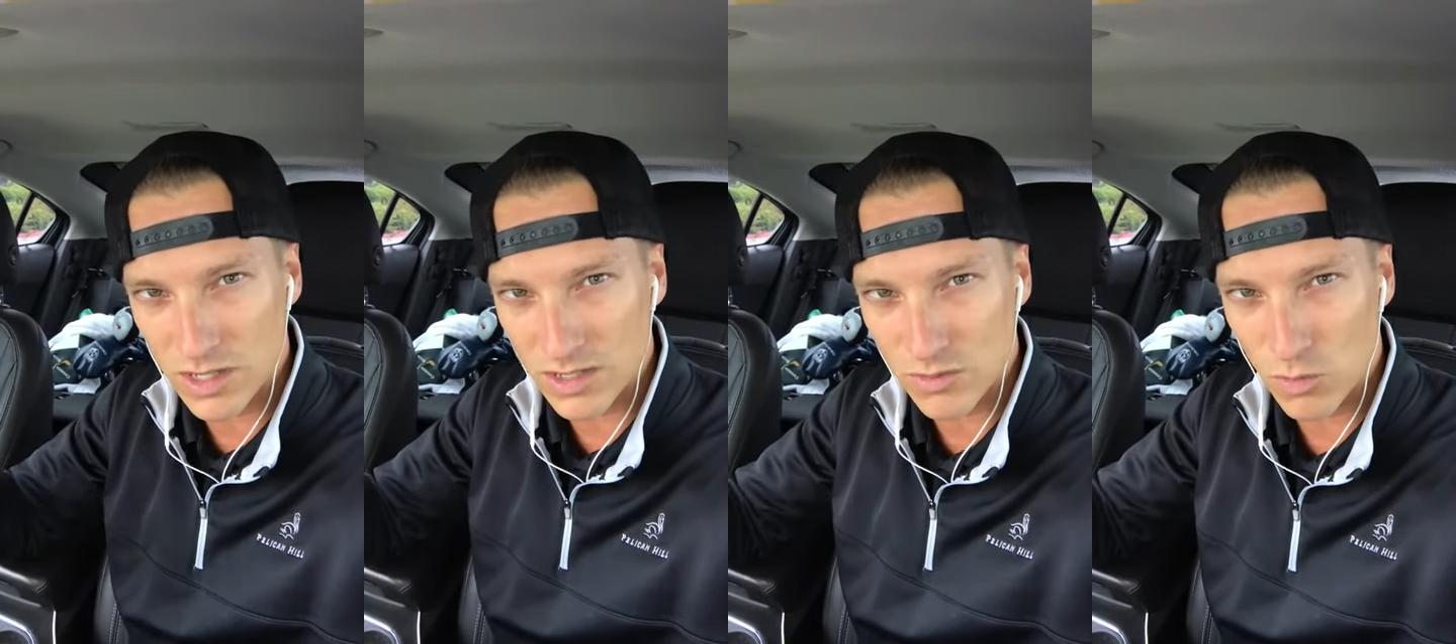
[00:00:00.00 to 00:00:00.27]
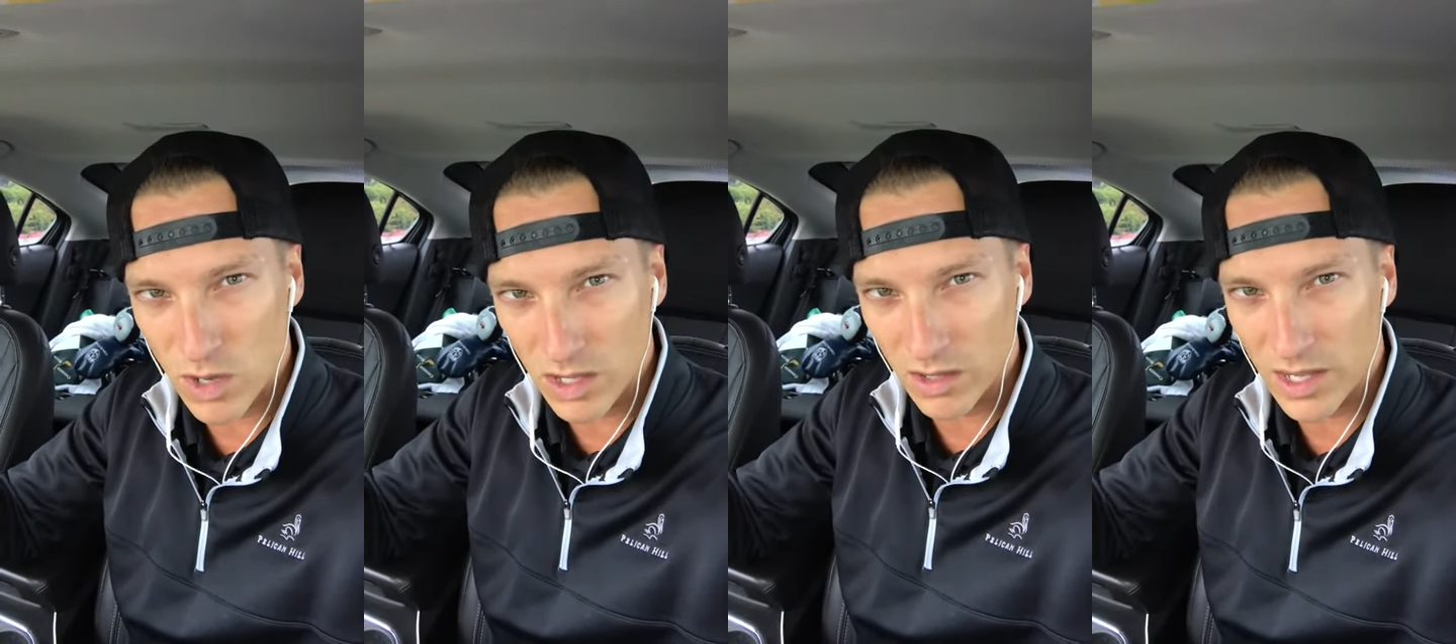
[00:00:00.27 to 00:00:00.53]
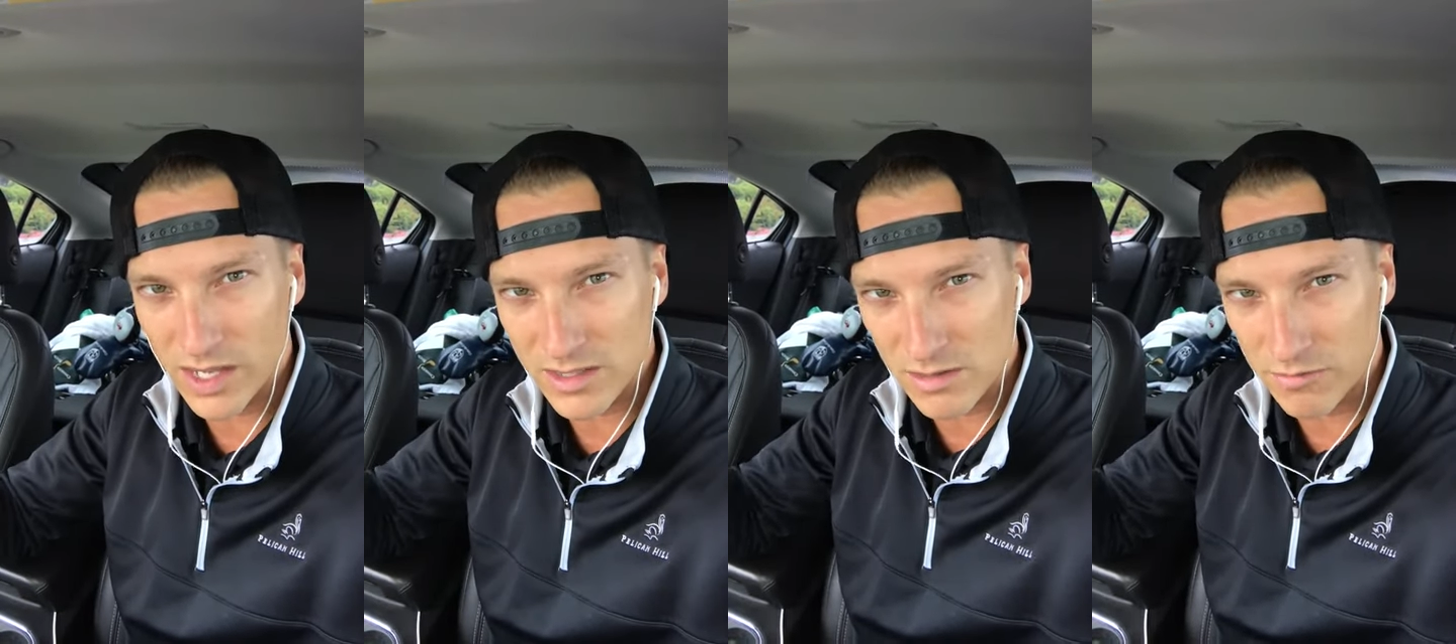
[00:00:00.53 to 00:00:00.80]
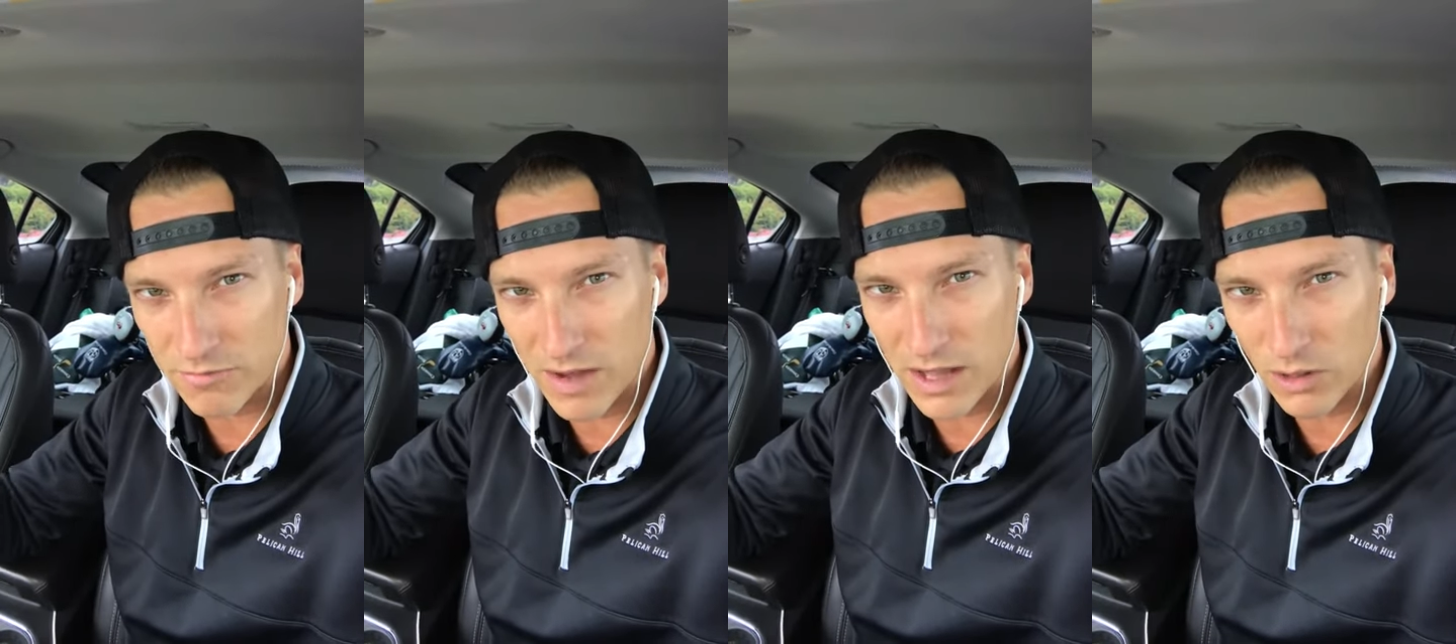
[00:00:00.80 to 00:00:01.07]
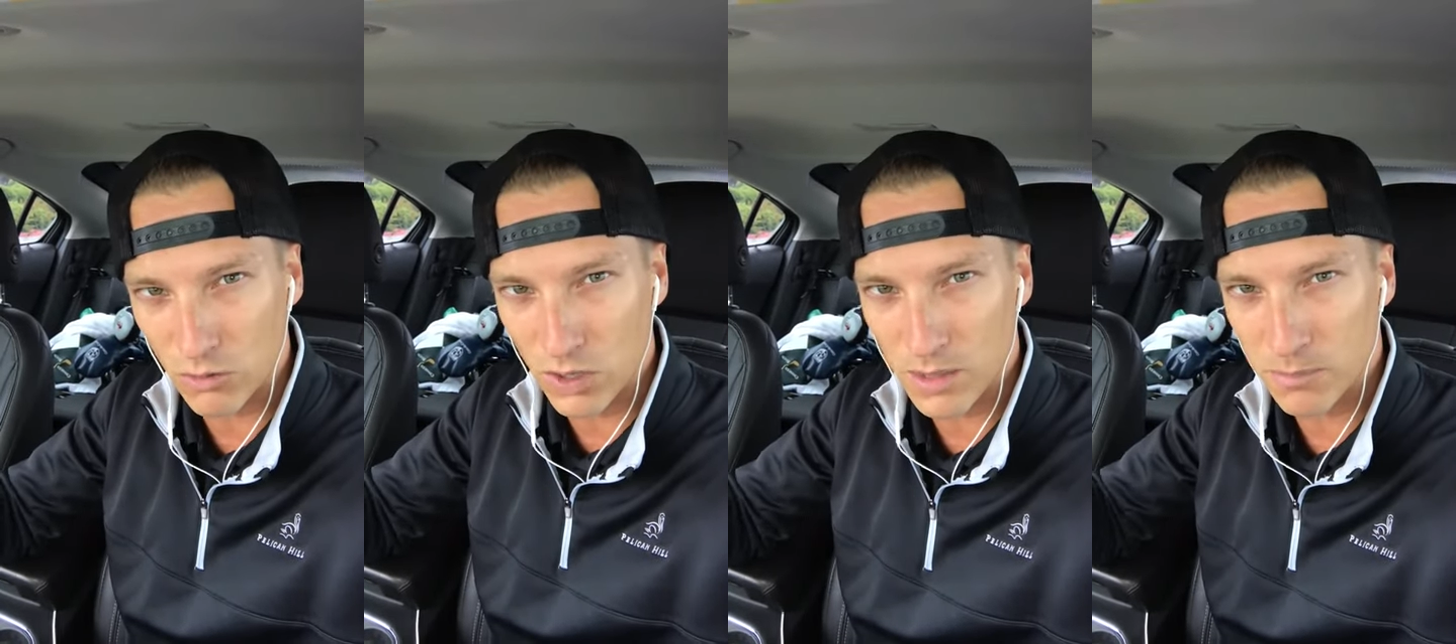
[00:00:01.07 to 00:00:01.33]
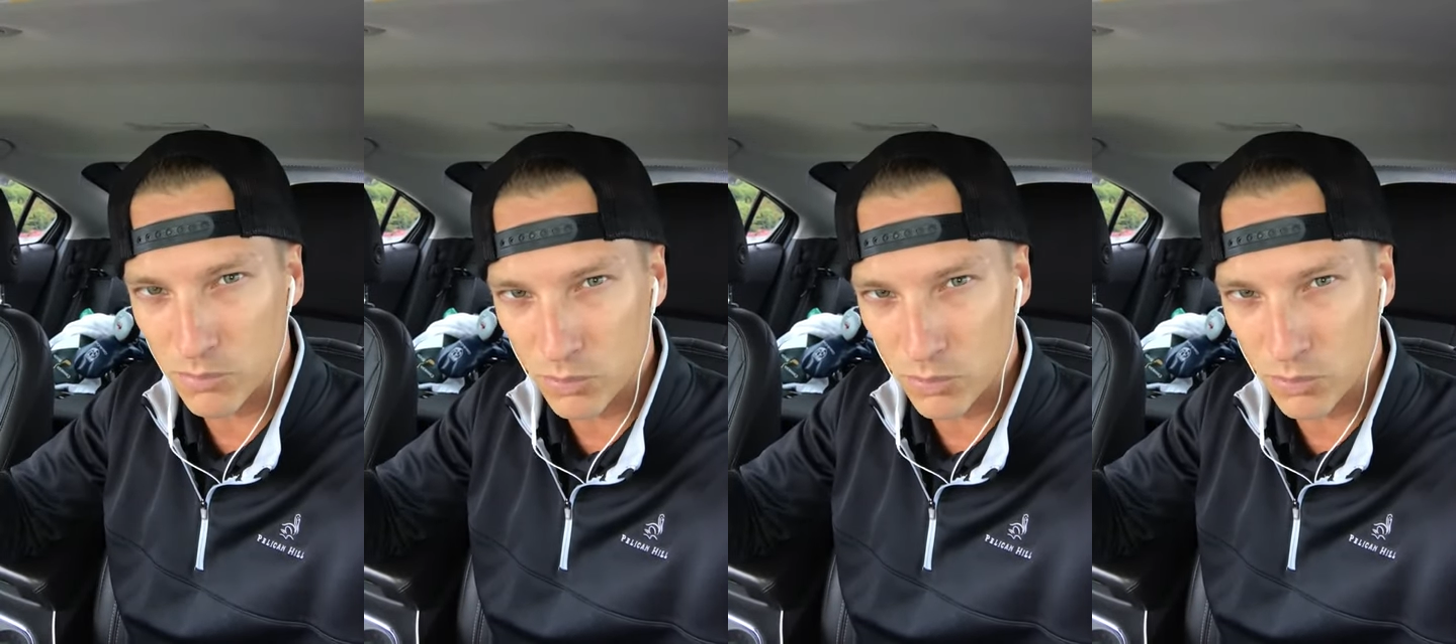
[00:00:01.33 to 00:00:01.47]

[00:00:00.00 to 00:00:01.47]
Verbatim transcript: as well as a follow-up